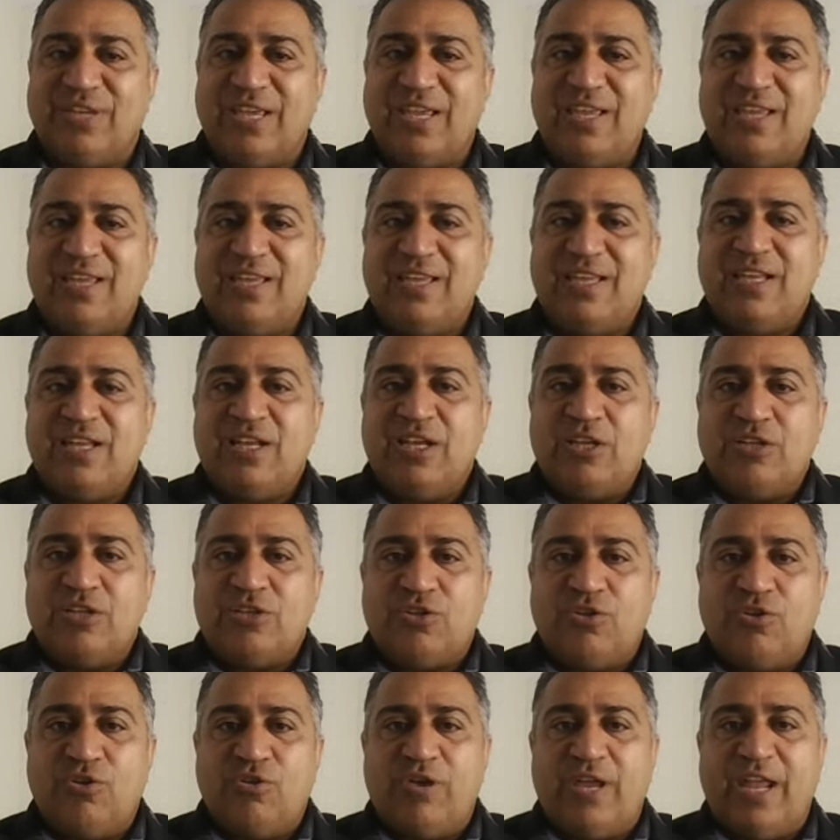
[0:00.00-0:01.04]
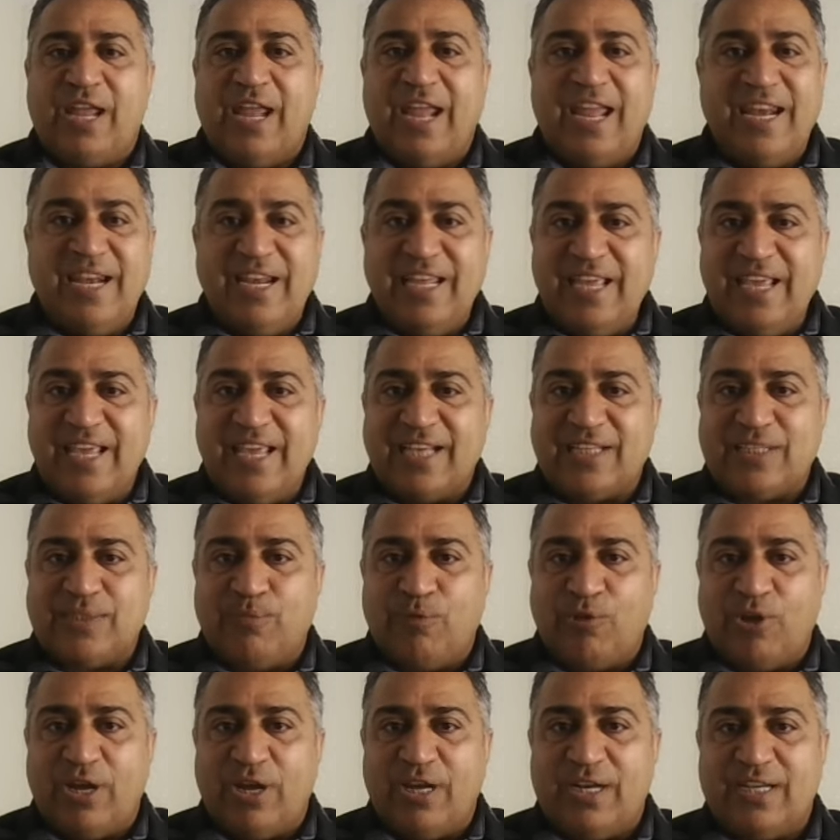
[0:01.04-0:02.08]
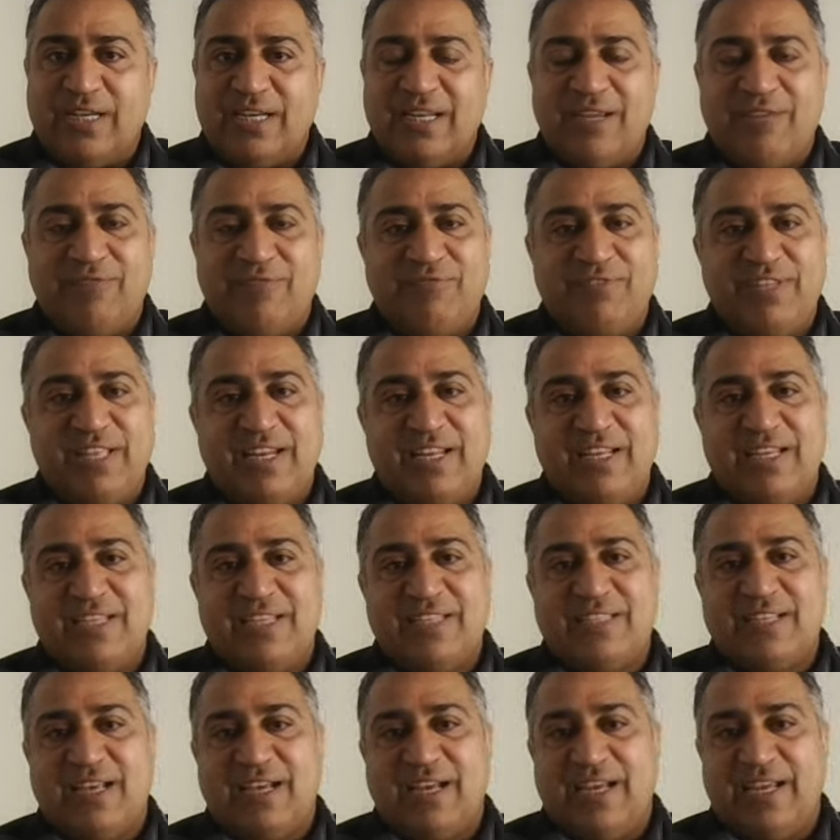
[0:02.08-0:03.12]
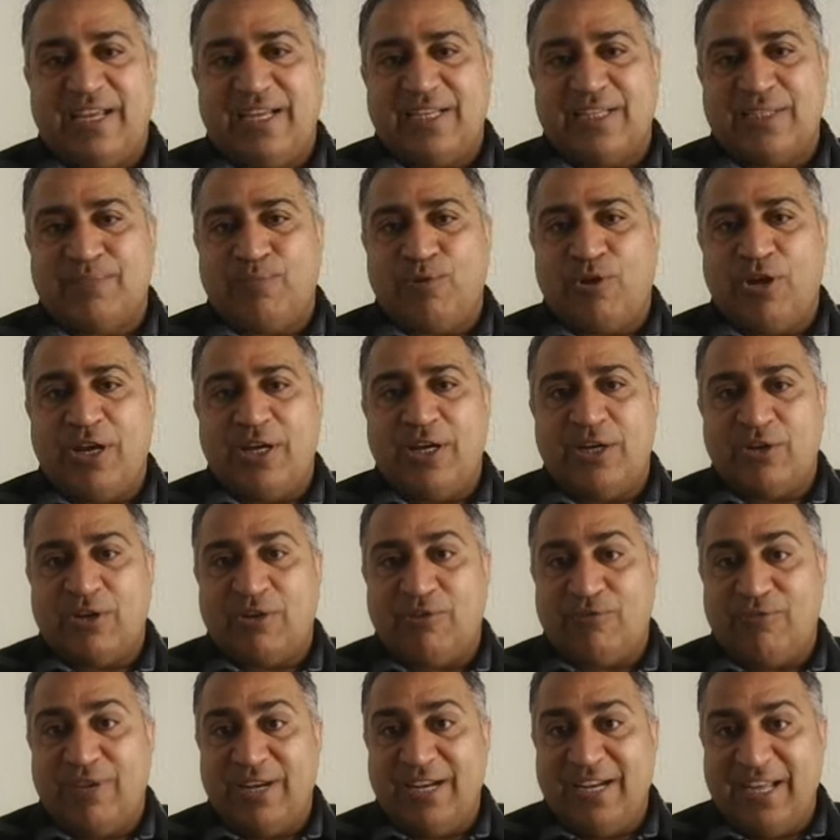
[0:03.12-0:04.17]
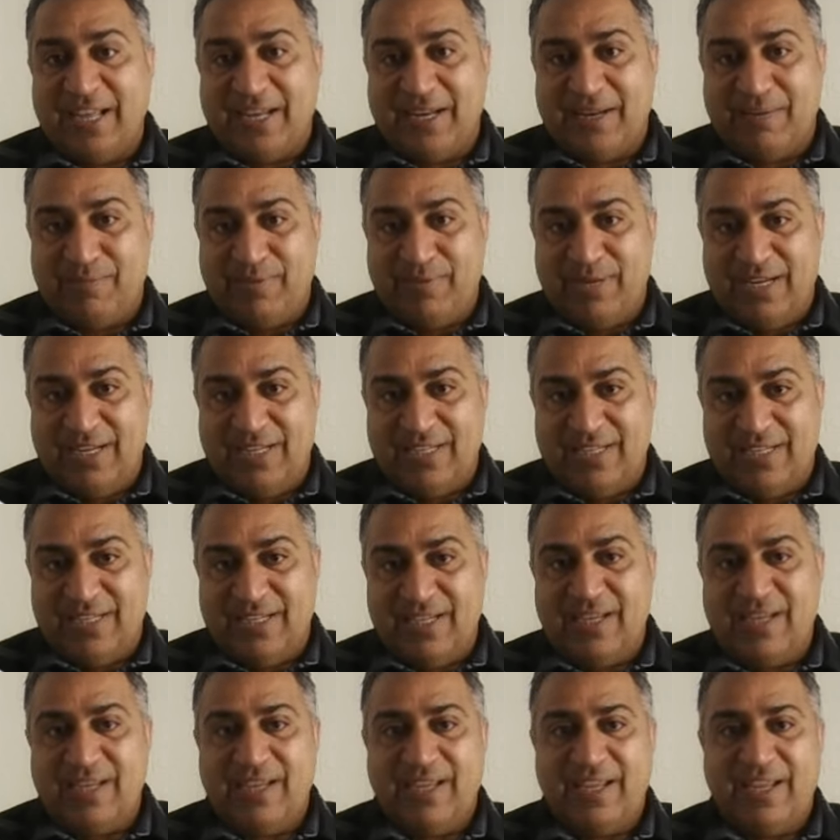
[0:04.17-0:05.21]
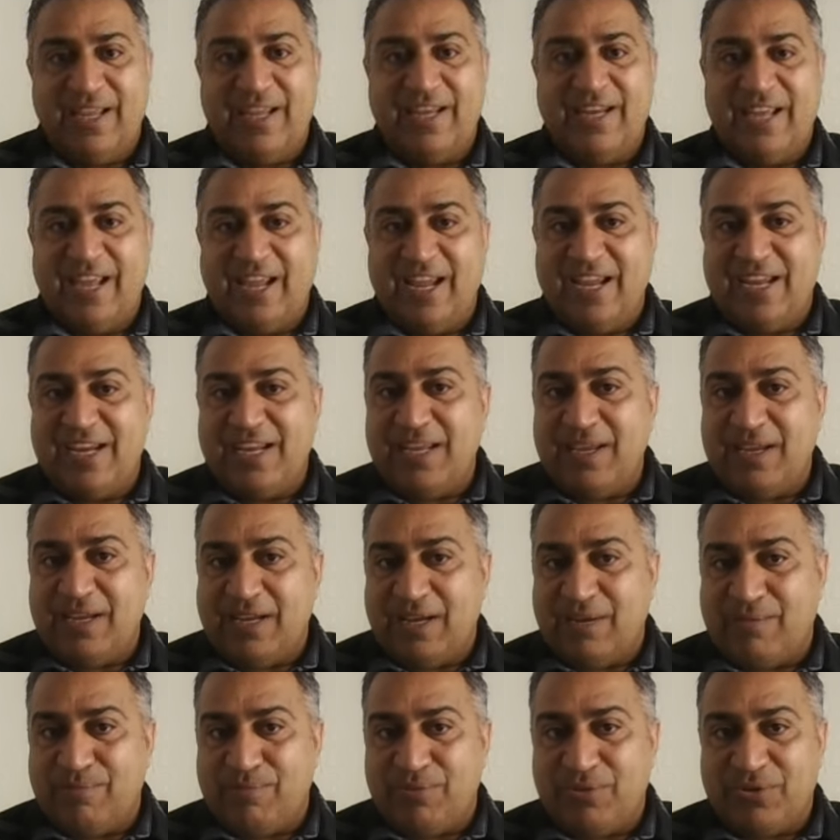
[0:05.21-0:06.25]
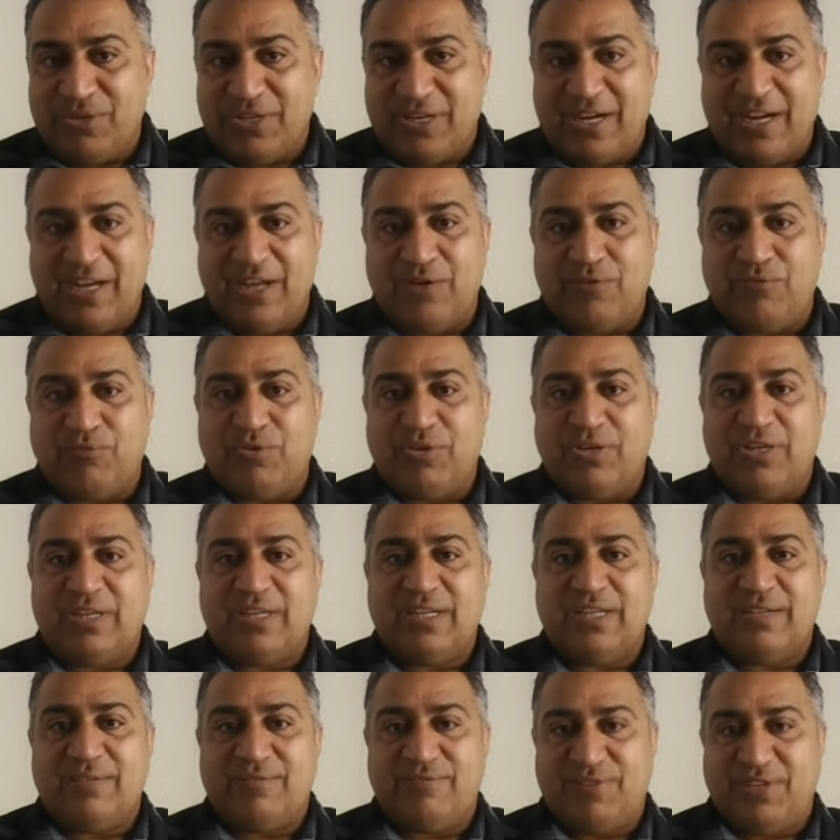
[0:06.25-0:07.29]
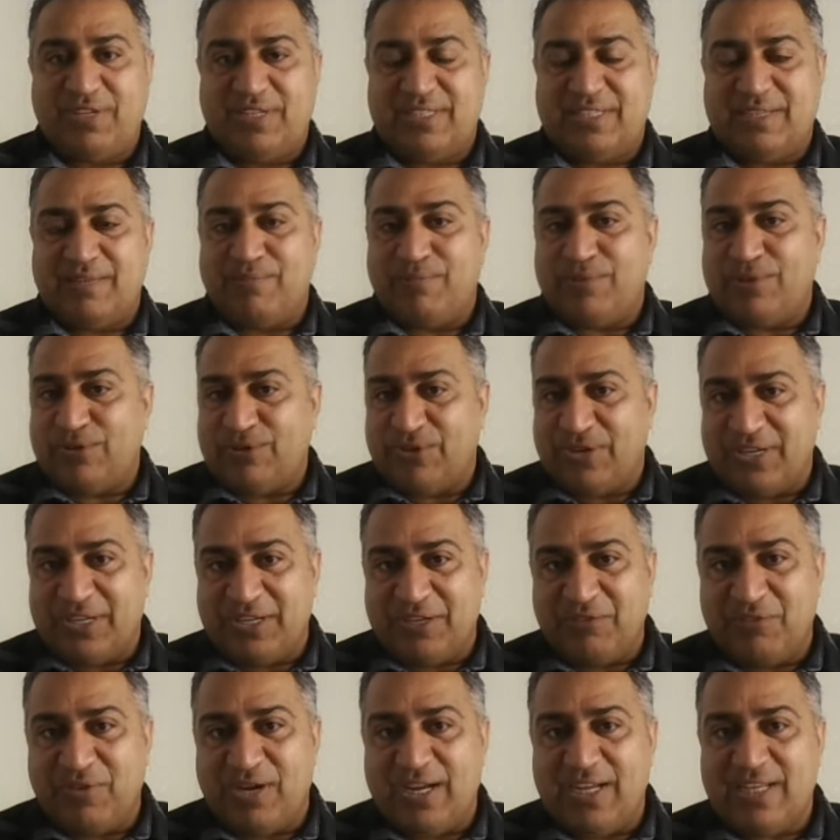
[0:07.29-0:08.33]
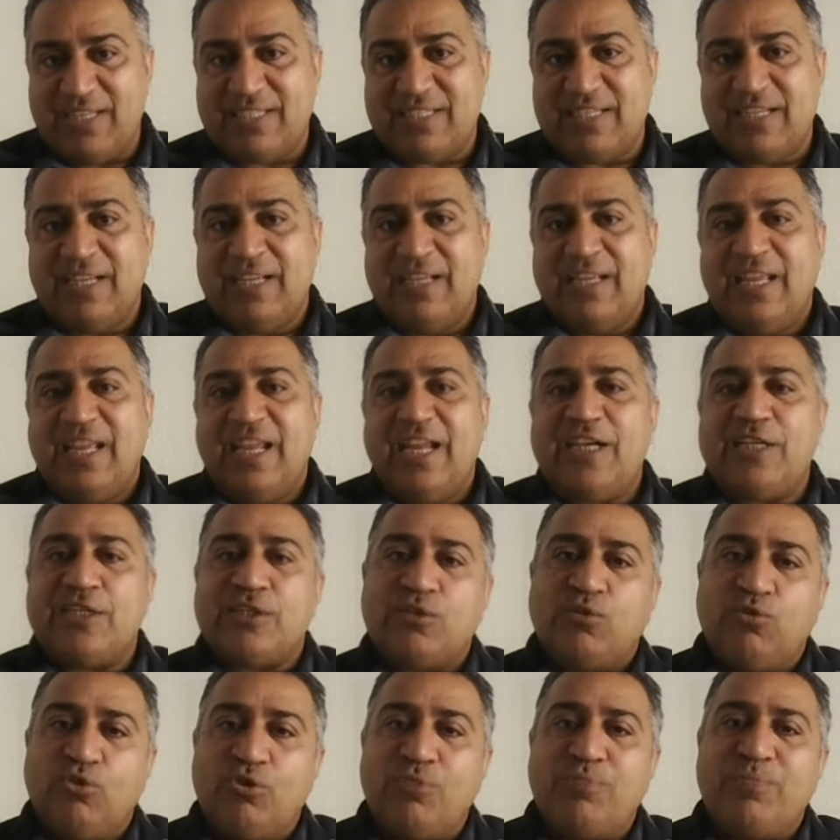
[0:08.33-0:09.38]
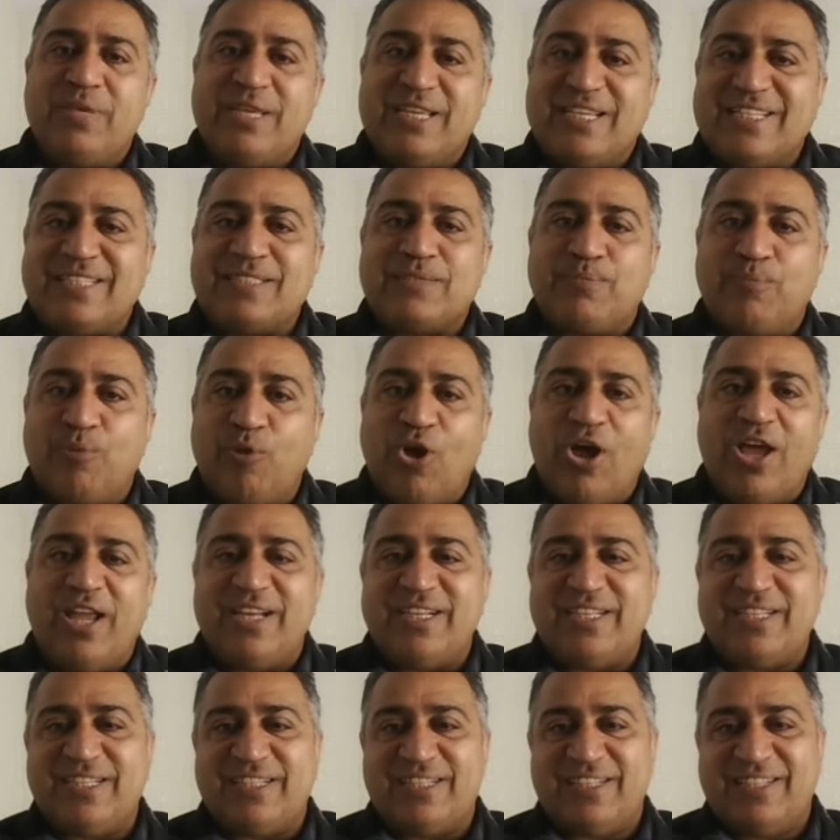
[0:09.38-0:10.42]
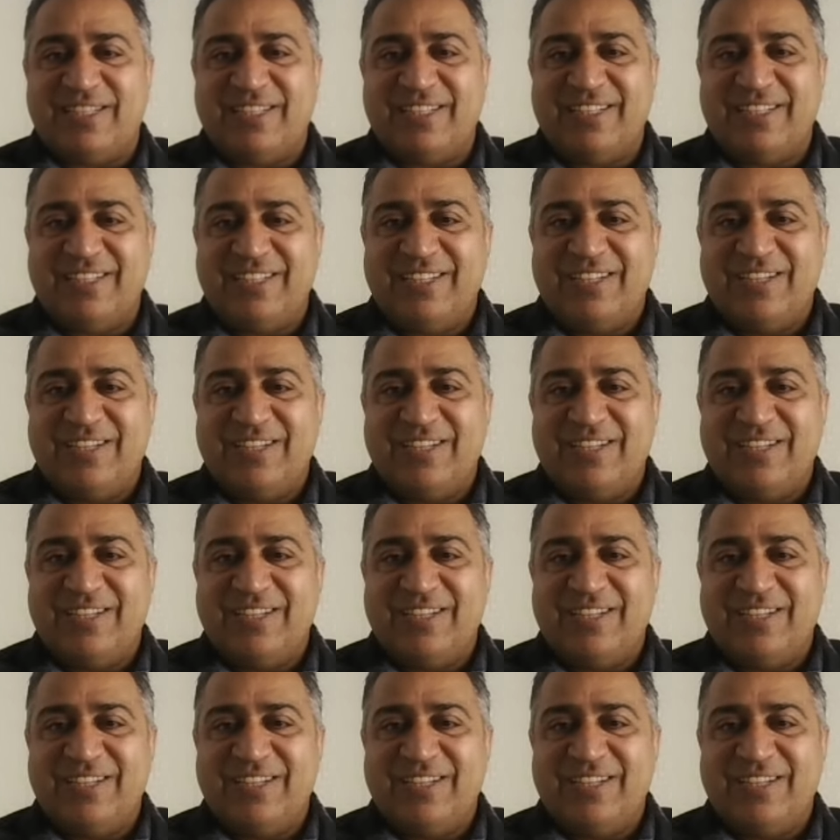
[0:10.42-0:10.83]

Okay, so any exploit, if there is a exploit or a vulnerability in any computer network, for example, or a device, it could be exploited